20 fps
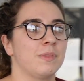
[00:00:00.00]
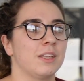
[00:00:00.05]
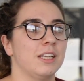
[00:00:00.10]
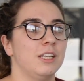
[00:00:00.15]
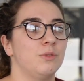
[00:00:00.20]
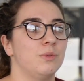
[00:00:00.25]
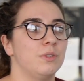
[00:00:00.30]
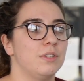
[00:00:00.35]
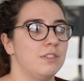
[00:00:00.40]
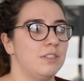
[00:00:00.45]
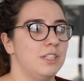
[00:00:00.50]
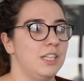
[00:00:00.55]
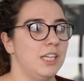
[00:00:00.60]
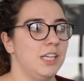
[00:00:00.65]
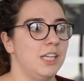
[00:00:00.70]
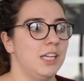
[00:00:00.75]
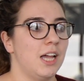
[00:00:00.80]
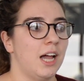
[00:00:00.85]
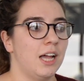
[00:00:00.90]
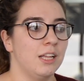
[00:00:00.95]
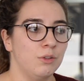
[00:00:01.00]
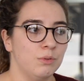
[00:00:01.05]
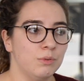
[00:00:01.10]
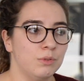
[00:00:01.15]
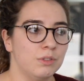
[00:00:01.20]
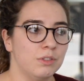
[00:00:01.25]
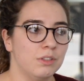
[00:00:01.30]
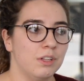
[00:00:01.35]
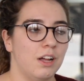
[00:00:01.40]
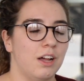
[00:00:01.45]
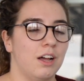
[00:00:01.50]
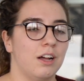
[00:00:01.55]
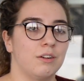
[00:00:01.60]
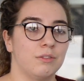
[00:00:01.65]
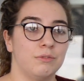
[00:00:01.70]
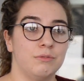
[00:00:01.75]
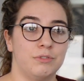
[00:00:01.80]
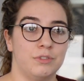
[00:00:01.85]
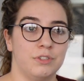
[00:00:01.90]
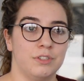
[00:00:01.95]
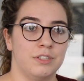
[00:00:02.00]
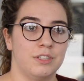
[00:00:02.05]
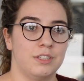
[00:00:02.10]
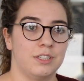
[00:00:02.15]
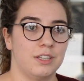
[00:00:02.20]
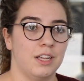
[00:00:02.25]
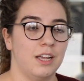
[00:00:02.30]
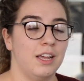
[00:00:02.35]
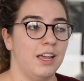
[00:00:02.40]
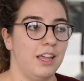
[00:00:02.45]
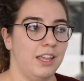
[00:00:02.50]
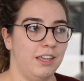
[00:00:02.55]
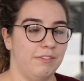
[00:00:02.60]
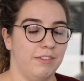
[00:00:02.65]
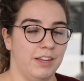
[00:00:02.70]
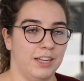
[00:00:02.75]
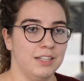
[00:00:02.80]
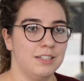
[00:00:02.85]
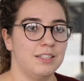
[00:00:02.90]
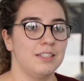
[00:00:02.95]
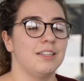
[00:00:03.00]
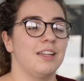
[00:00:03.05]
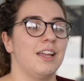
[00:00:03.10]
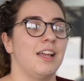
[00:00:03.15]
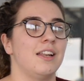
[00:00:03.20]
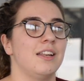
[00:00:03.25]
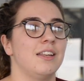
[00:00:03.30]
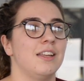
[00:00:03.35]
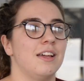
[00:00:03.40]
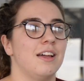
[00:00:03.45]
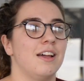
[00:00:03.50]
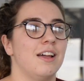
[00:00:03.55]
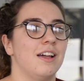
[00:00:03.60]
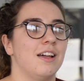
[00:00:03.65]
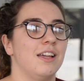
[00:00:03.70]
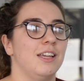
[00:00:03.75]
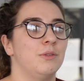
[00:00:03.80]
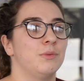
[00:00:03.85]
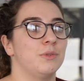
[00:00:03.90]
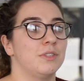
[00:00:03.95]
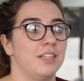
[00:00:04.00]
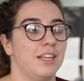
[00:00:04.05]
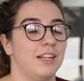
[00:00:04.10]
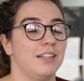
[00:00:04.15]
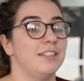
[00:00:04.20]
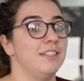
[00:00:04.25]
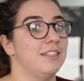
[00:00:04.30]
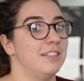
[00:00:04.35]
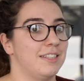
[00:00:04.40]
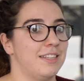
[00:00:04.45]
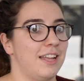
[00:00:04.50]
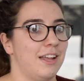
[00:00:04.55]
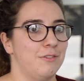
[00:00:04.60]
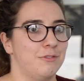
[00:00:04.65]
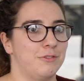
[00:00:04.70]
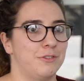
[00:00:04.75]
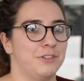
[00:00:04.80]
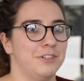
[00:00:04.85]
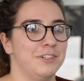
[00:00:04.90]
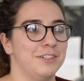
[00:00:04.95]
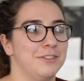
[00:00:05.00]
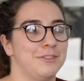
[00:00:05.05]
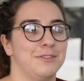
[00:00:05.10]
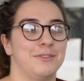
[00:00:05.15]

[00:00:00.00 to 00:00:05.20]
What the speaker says: It was the annual conference event, and it was held in Stanford.